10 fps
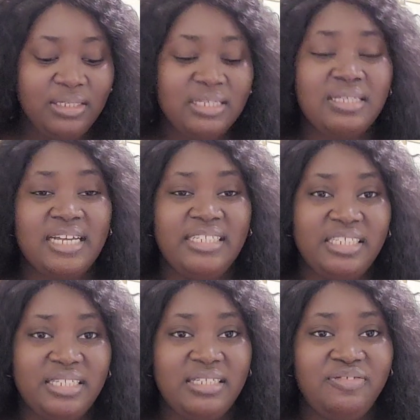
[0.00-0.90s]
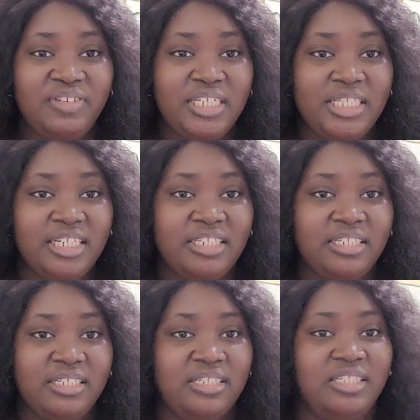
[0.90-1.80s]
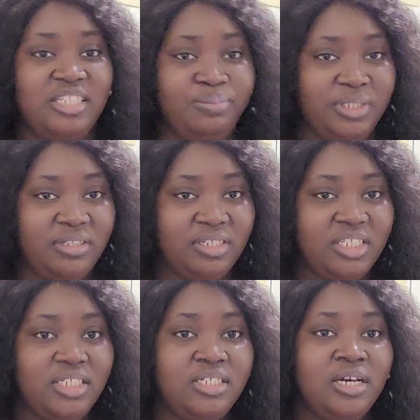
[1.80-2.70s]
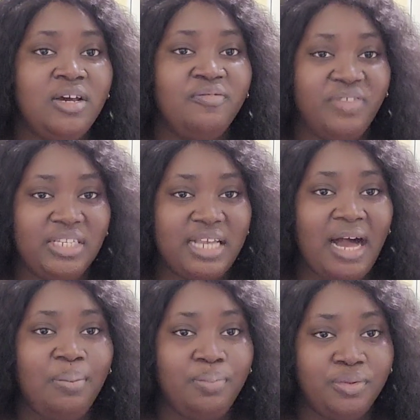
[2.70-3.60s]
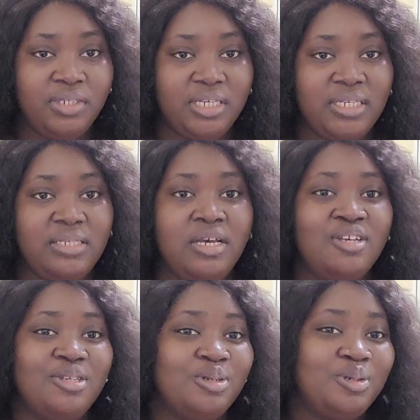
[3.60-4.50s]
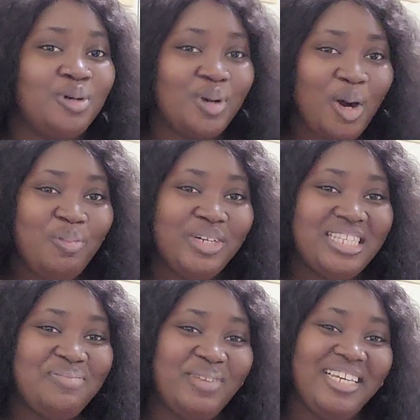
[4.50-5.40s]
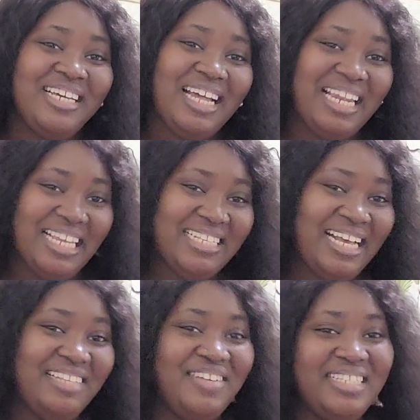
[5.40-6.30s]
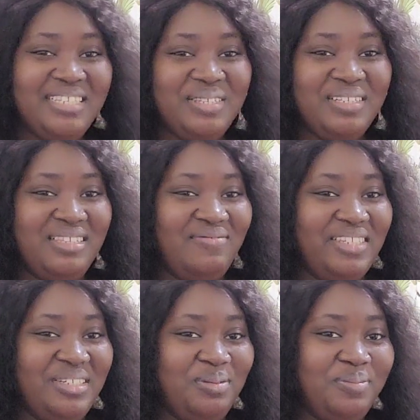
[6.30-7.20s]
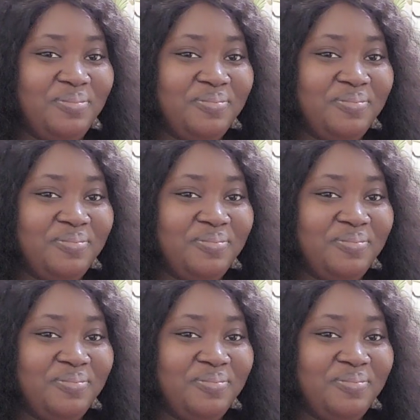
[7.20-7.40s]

stages, different stages in the EB3 visa process. So come with me and let's get right into this video.